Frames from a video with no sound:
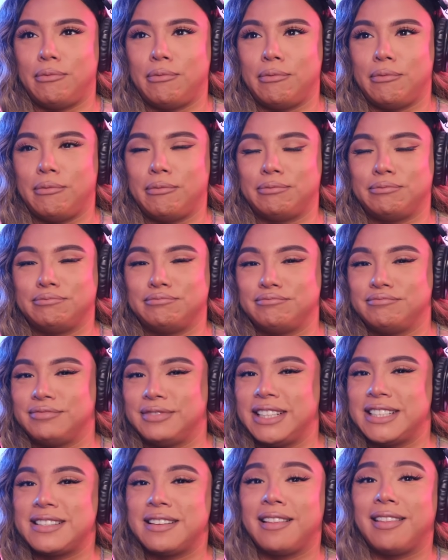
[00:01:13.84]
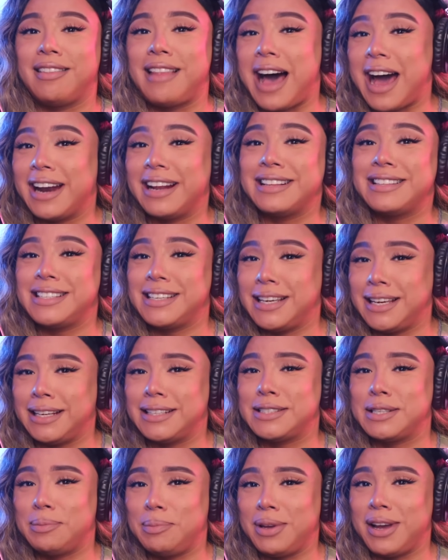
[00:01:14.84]
it's a lot of tea,
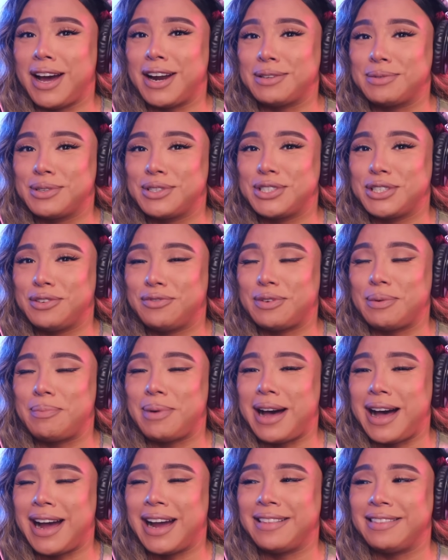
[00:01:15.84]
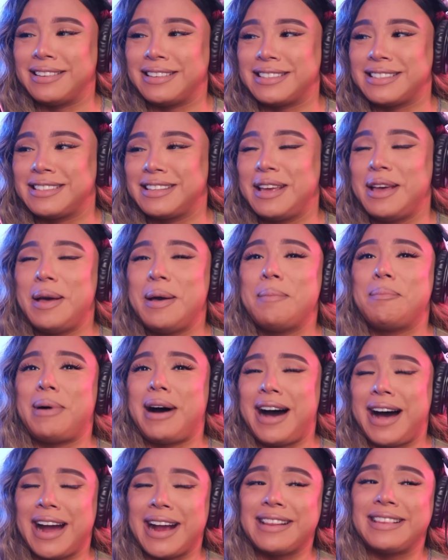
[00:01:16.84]
to be honest with you, from behind
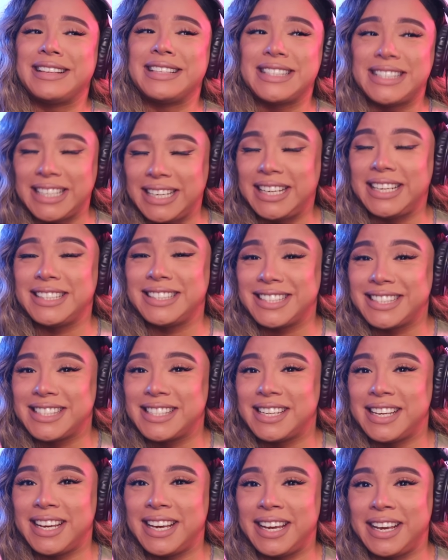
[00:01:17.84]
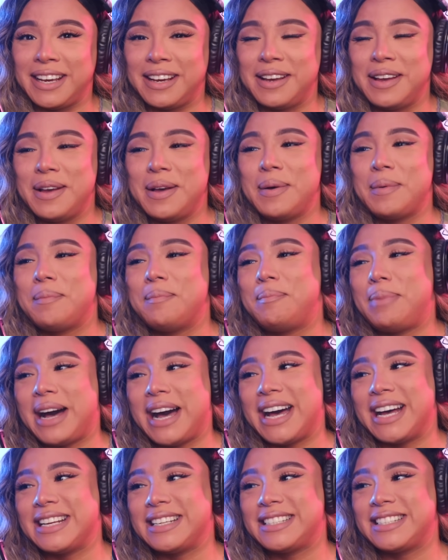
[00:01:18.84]
the scenes tea.
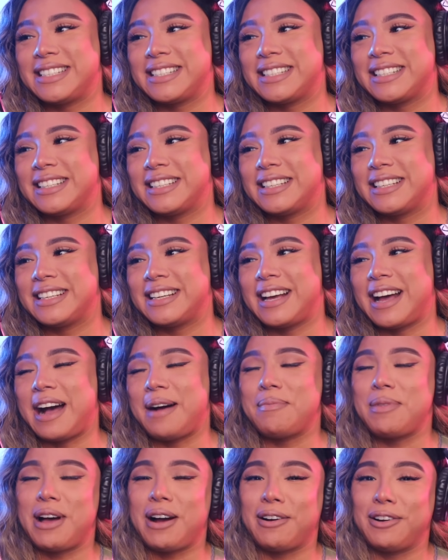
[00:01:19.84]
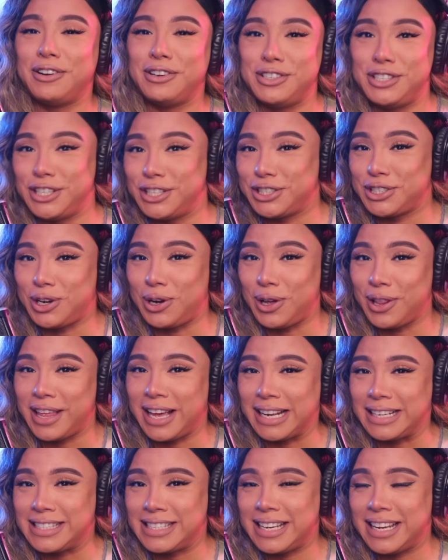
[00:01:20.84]
But I'm not going to dish all
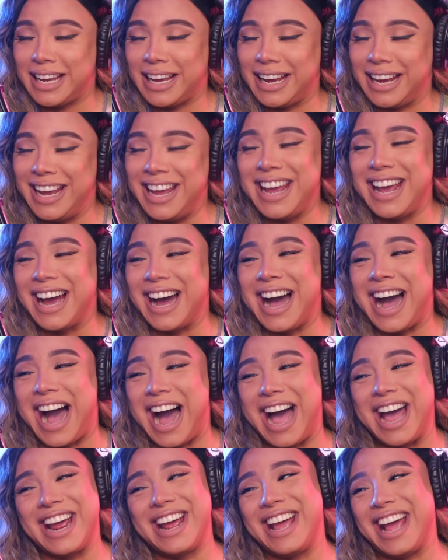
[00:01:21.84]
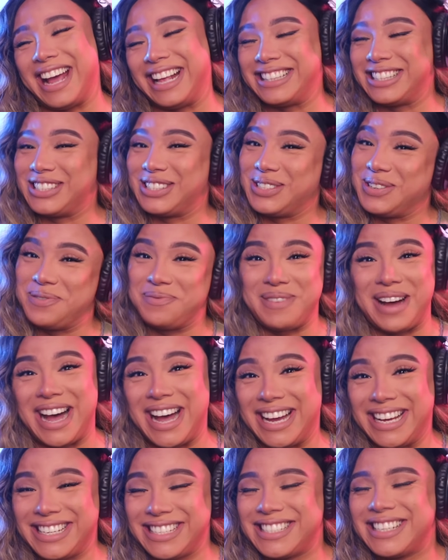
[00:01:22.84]
that tea. It's too
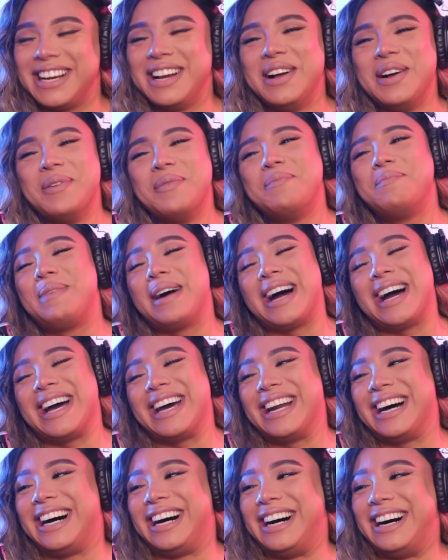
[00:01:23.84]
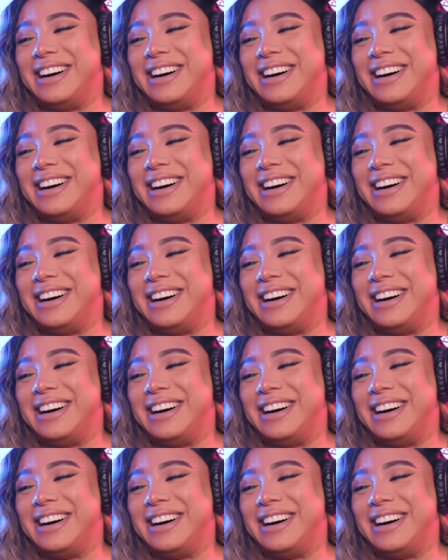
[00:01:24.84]
much. But